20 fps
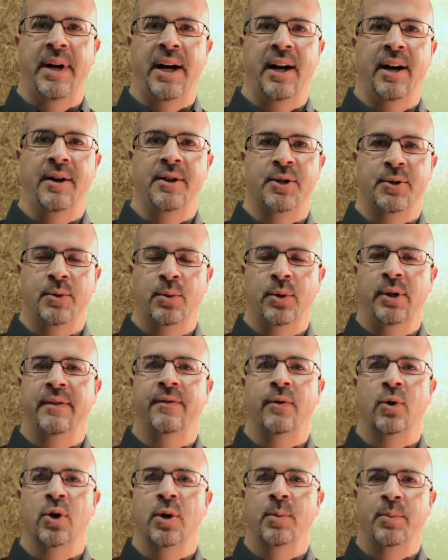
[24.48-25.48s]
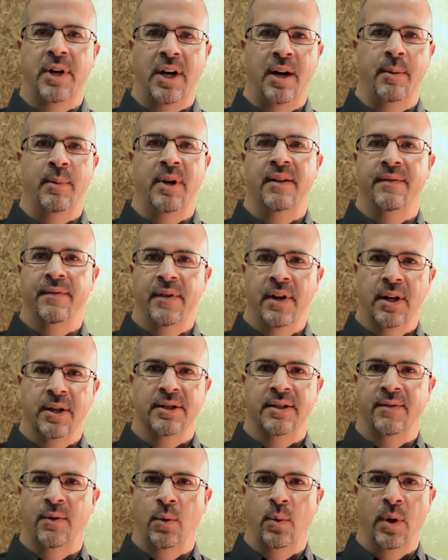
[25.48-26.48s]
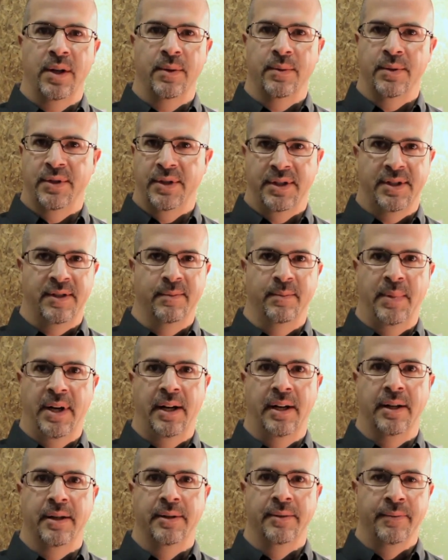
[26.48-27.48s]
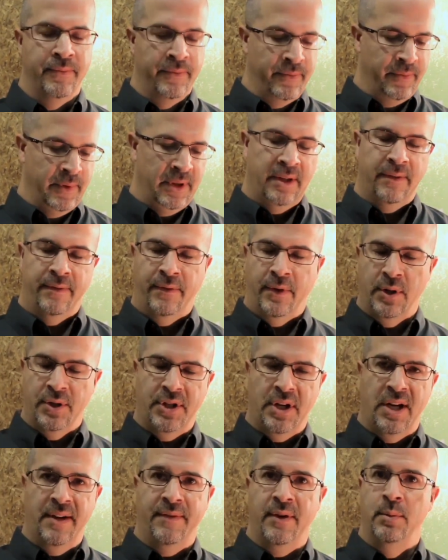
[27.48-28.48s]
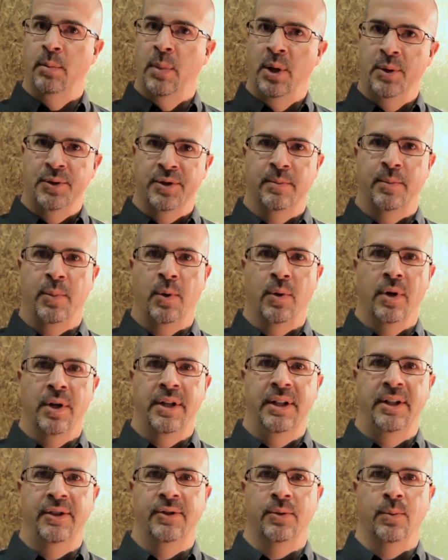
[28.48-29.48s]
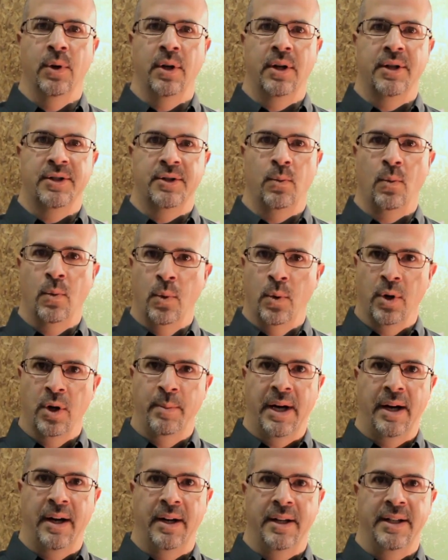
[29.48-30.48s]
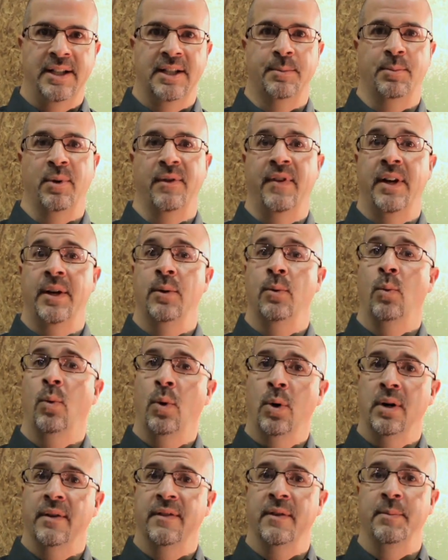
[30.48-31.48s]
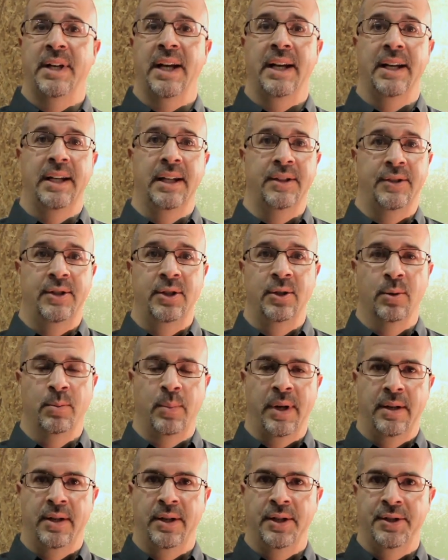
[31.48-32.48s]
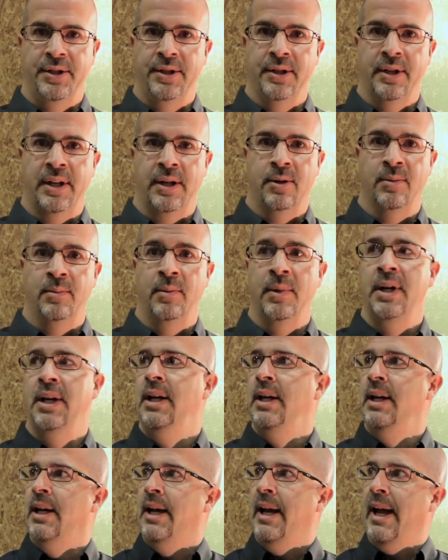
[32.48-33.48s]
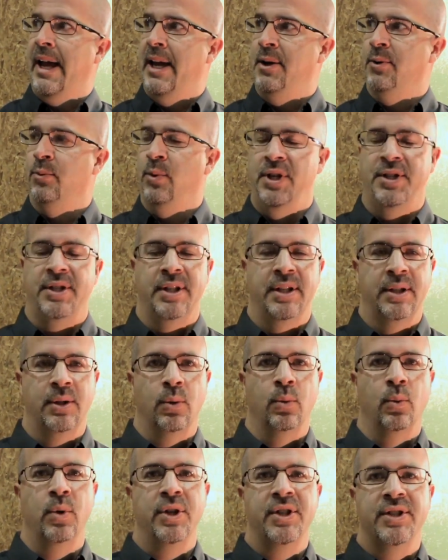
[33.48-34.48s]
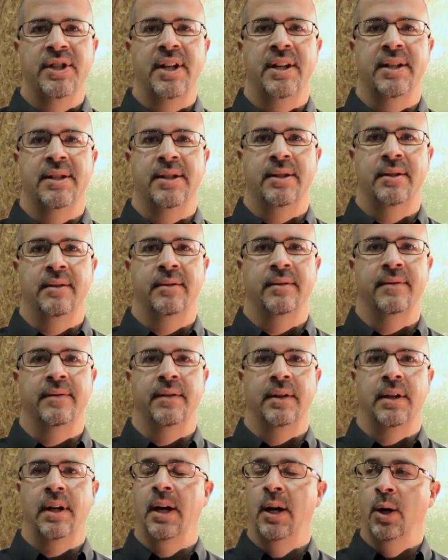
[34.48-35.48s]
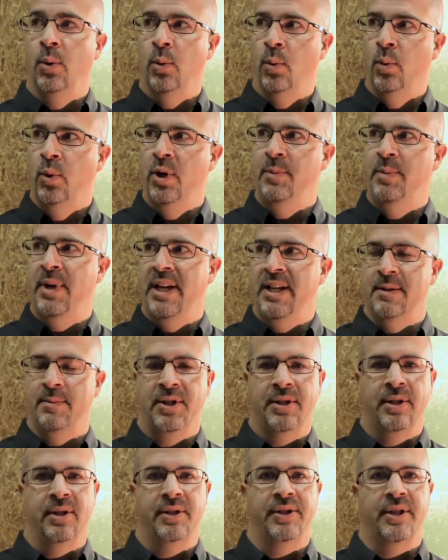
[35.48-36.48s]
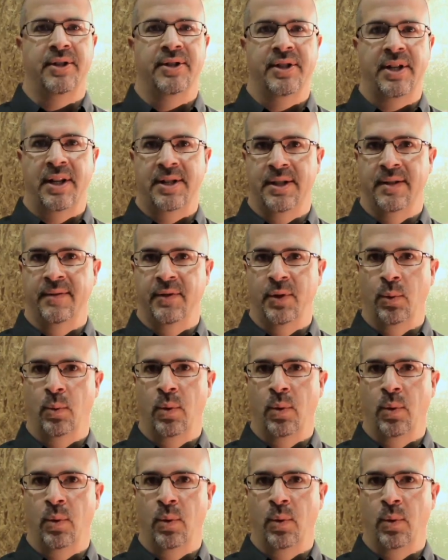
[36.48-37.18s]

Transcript: barrier, there's really four primary functions of a weather-resistant barrier. First off, and most important, needs to work as a water barrier. It needs to prevent water from getting into your, into your home and reaching wood-sensitive, uh, wood-based materials that are sensitive to